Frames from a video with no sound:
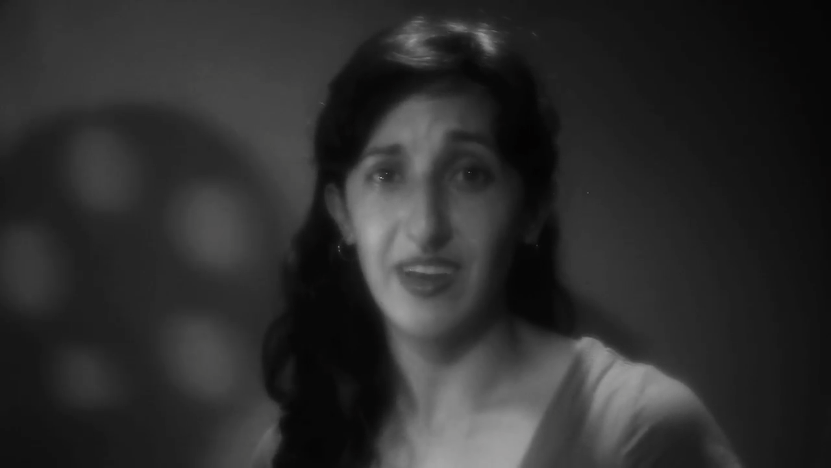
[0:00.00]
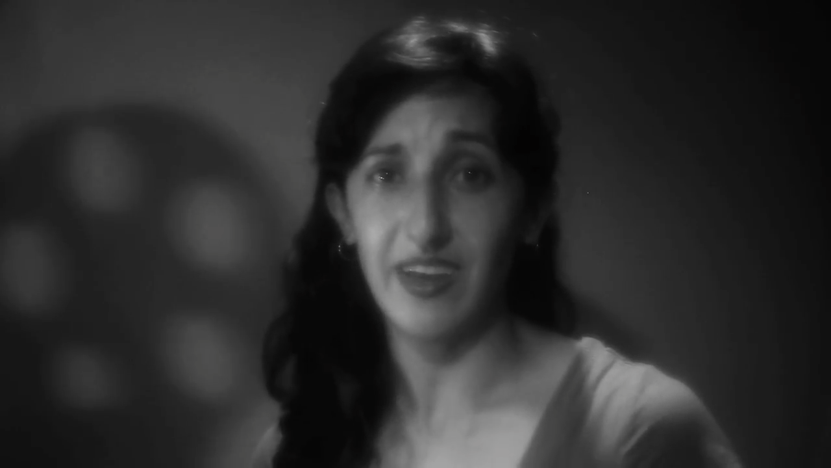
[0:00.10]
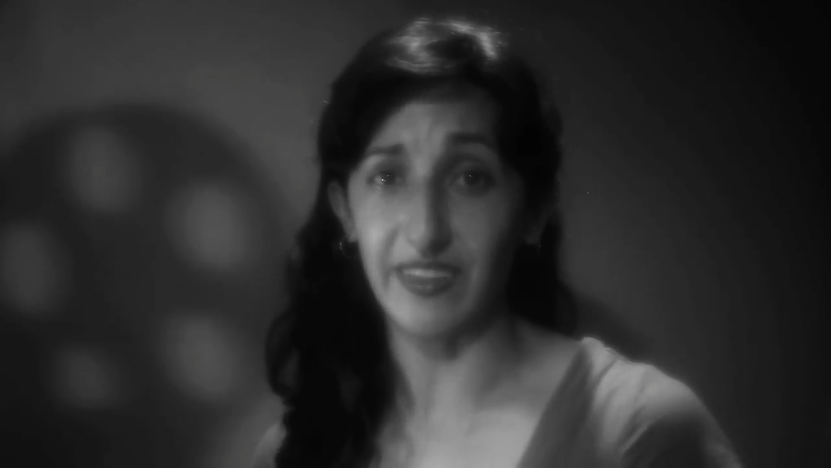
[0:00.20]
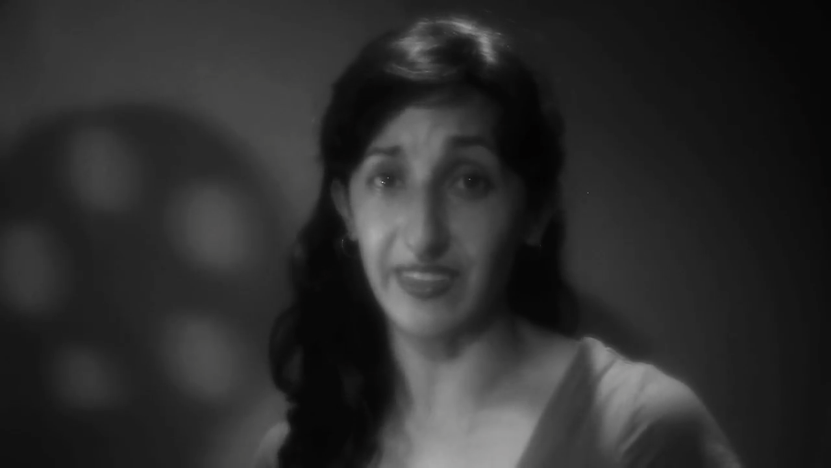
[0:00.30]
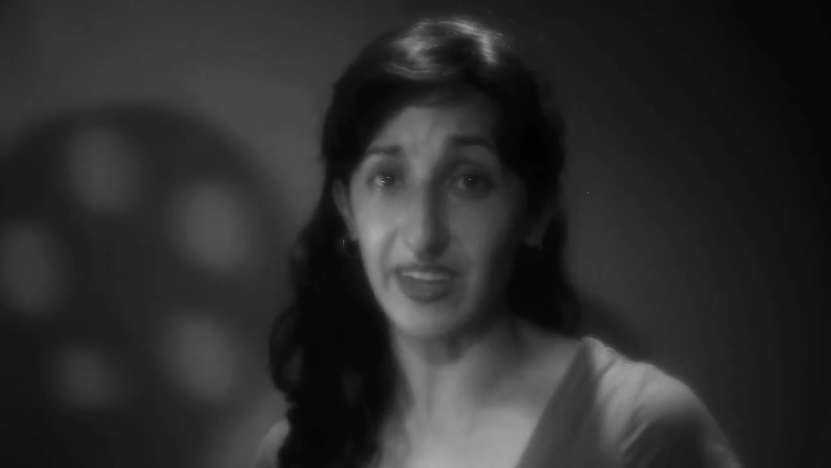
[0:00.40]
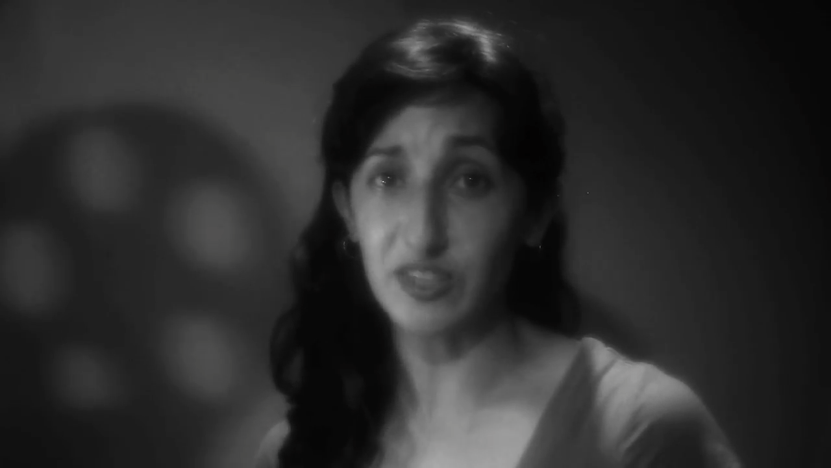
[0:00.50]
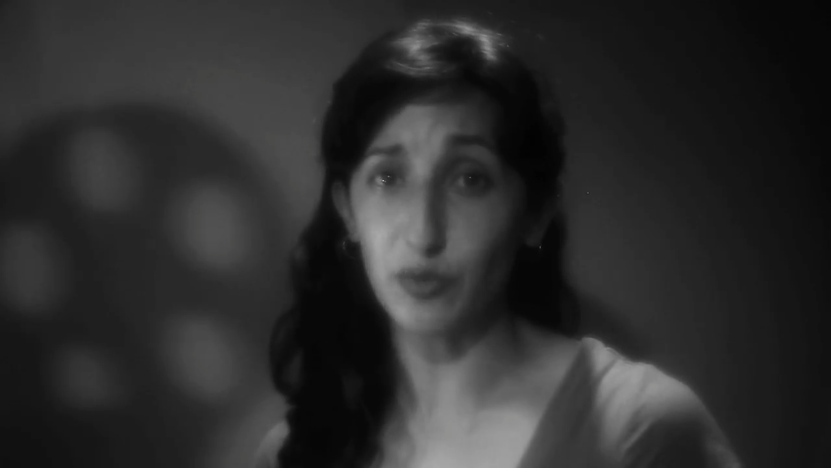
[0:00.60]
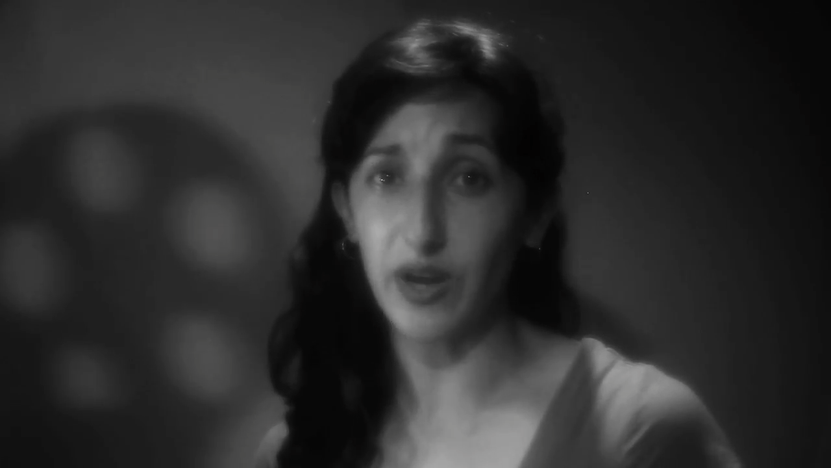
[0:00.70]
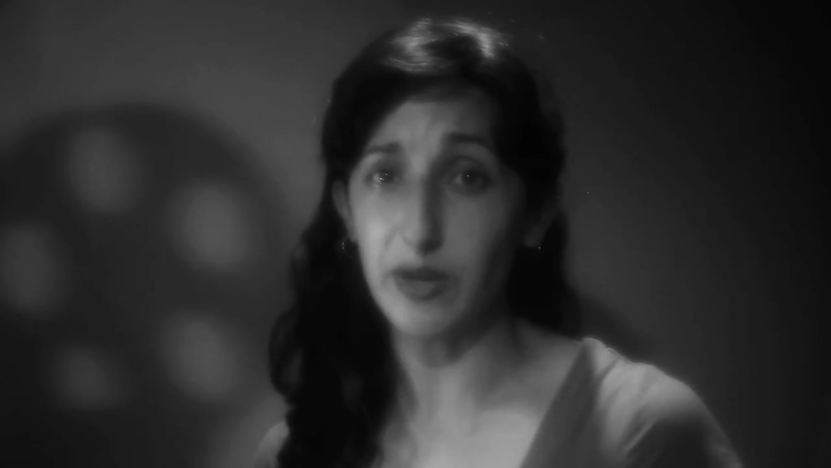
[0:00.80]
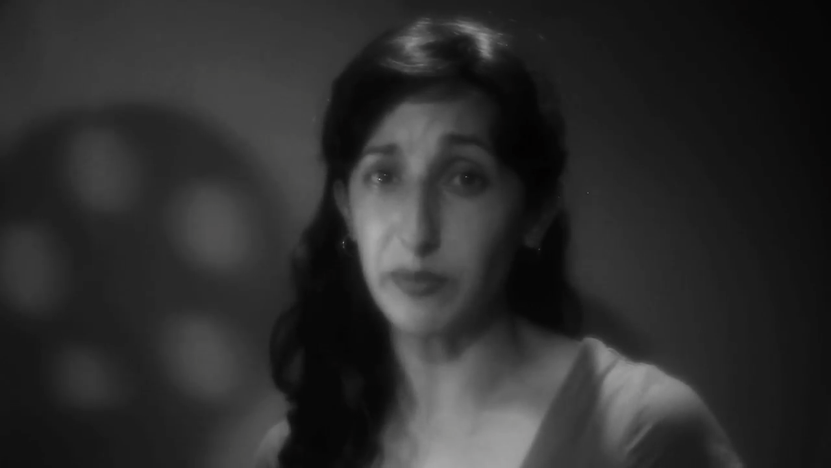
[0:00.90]
And that is
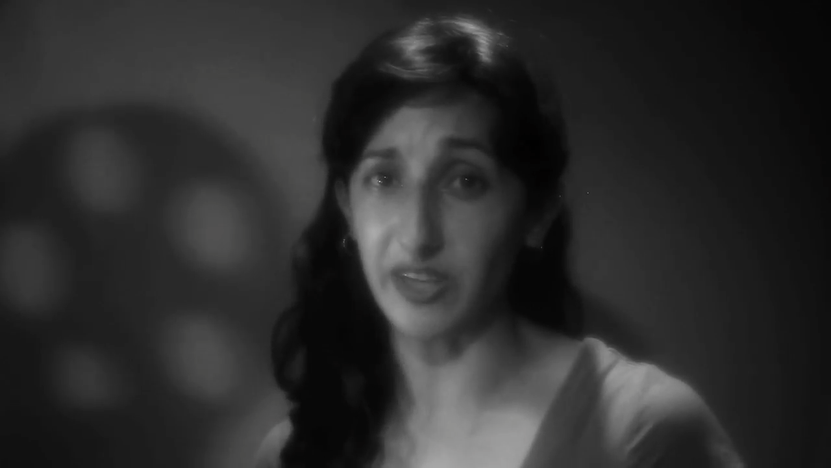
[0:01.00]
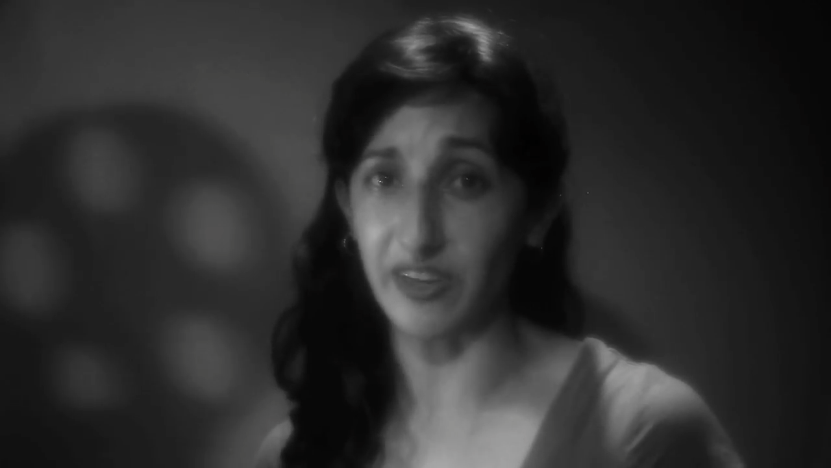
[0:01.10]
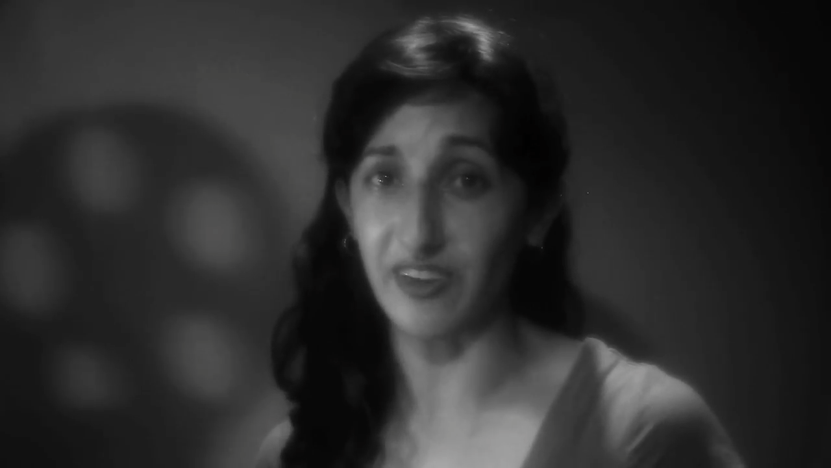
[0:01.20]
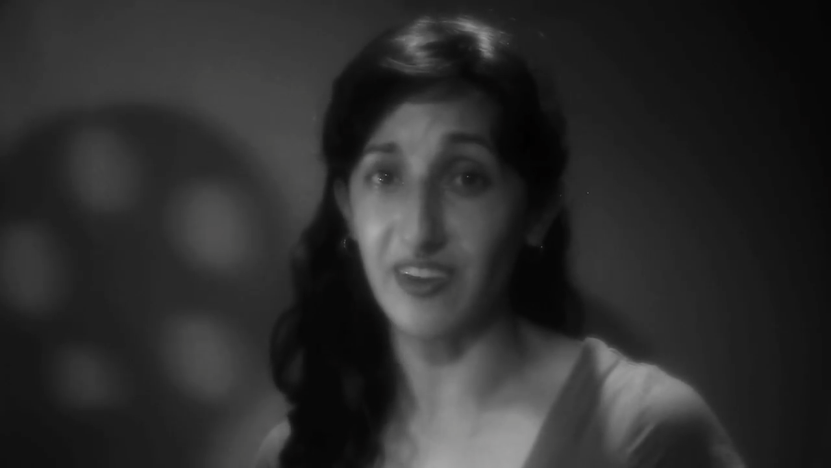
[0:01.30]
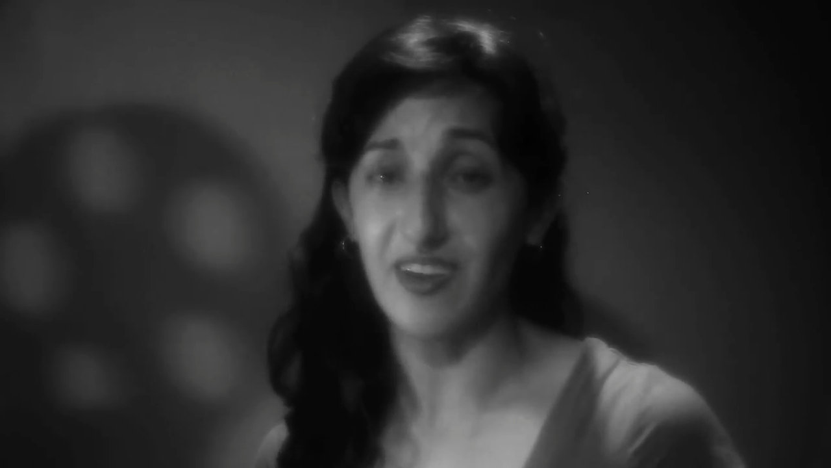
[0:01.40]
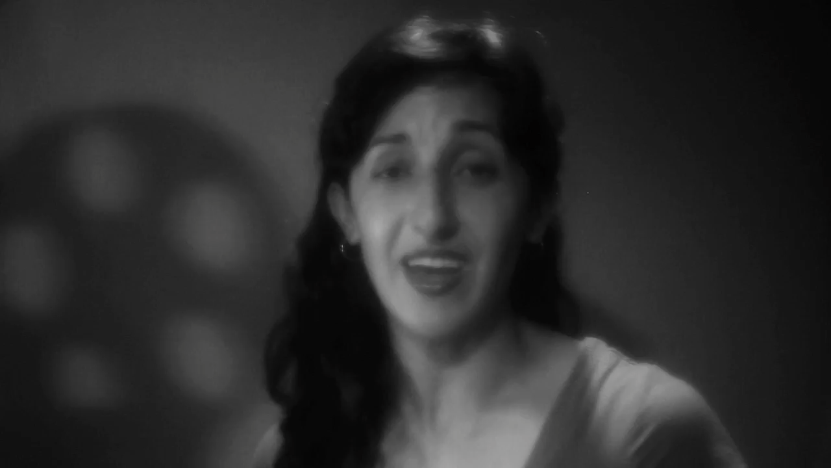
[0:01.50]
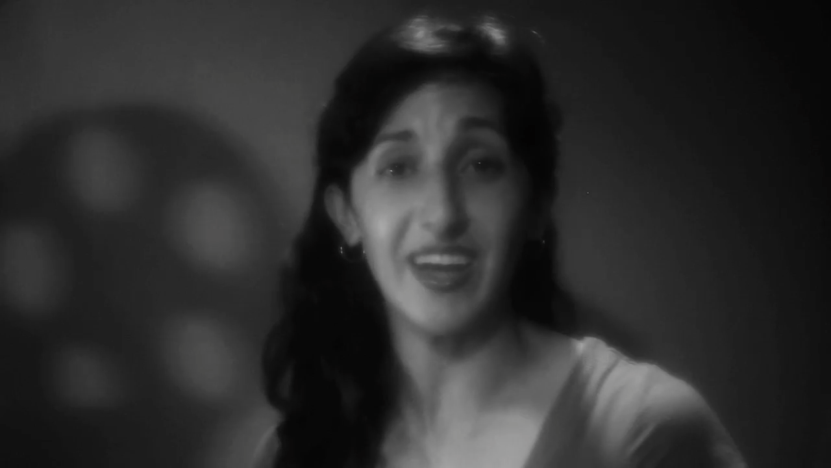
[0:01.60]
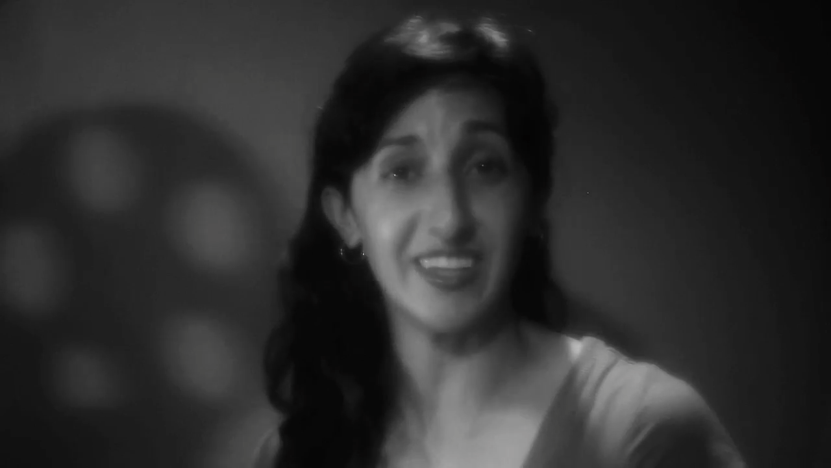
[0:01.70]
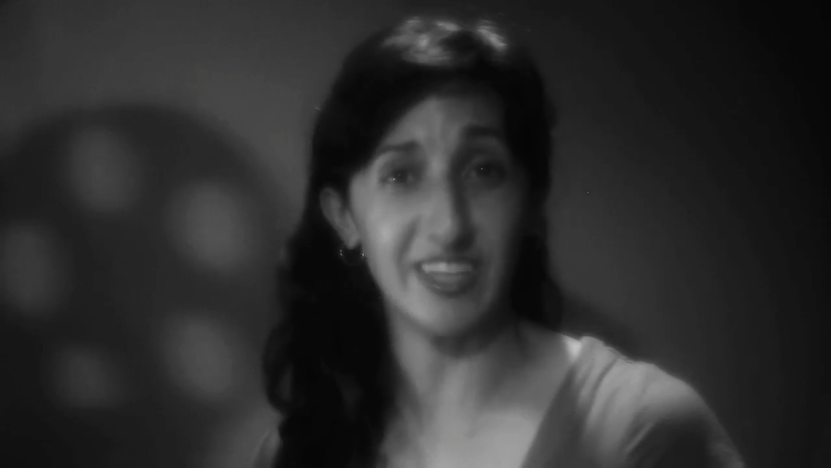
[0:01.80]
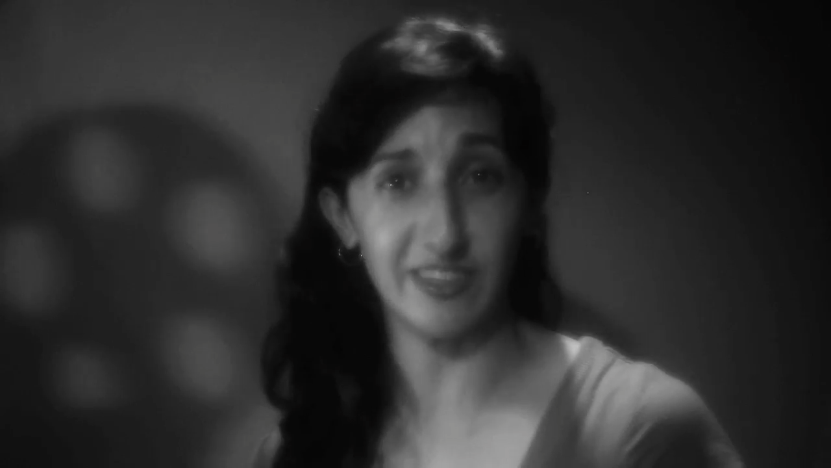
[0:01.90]
why I'm here
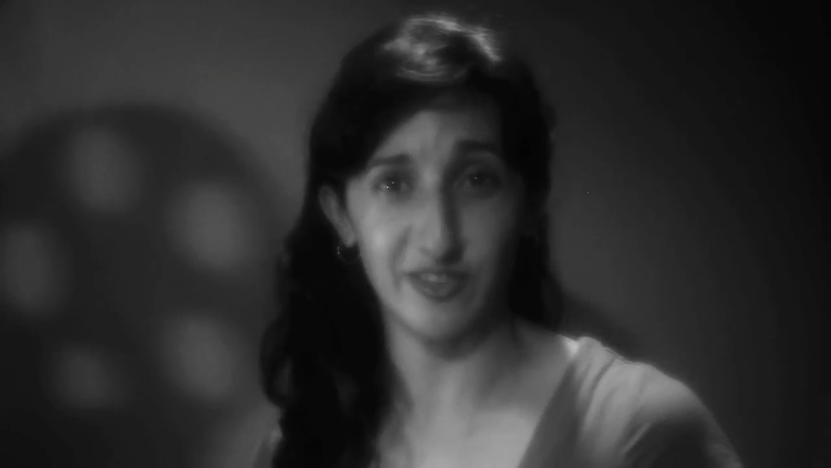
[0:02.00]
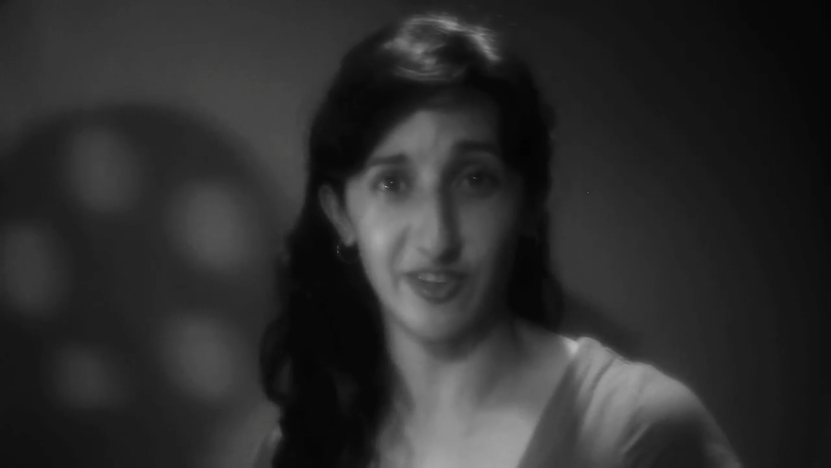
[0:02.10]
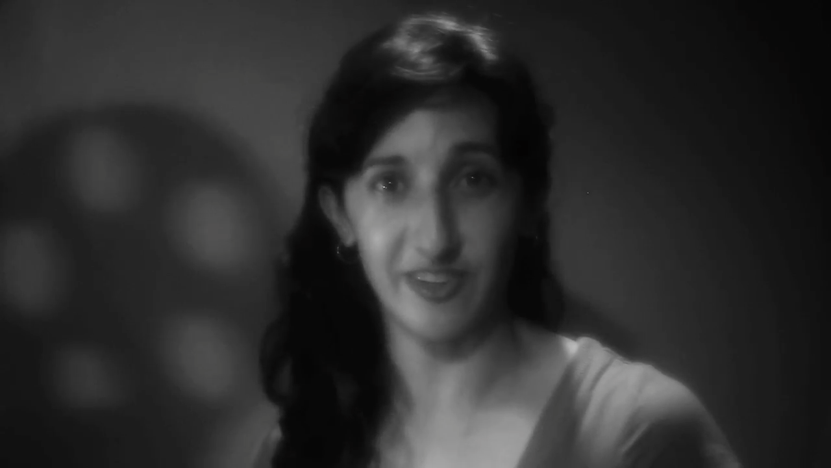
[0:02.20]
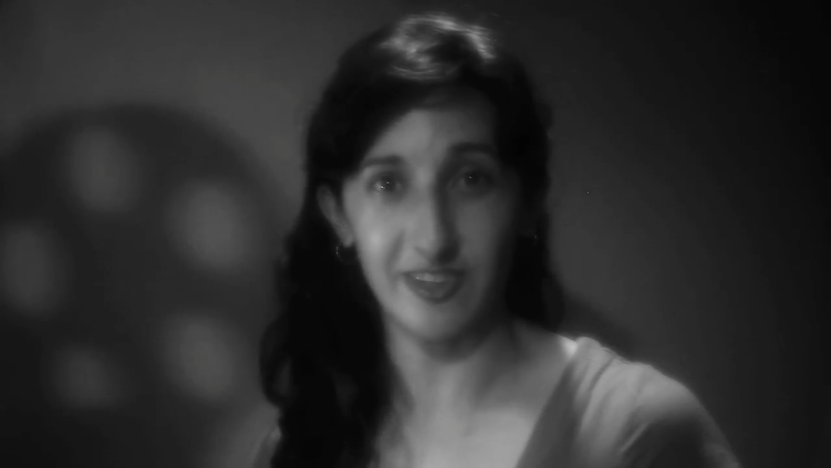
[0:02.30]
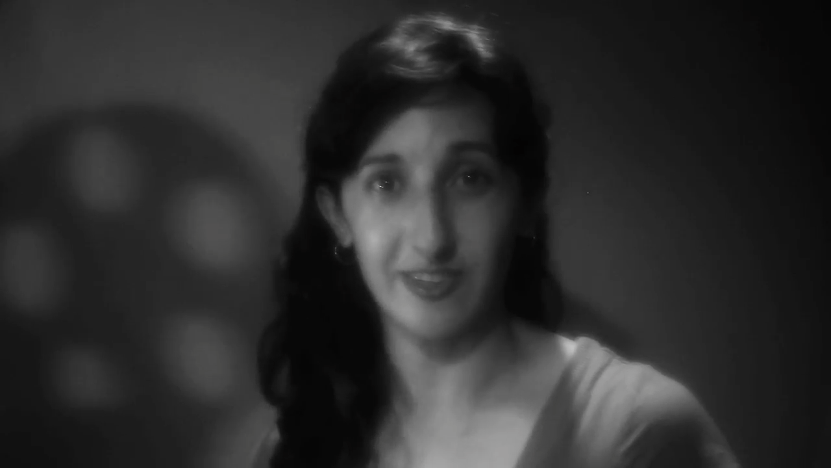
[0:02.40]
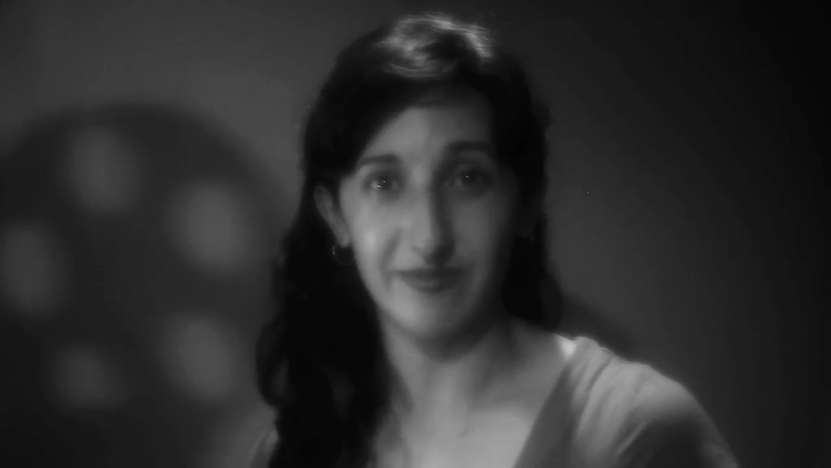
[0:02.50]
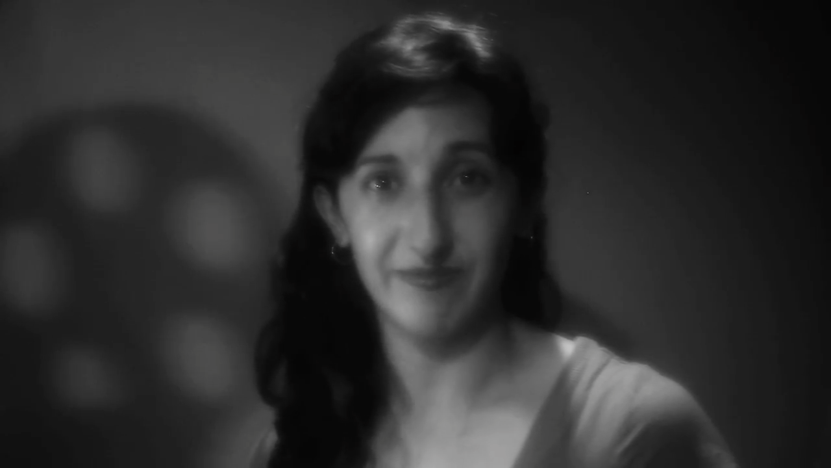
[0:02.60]
at Kickstarter.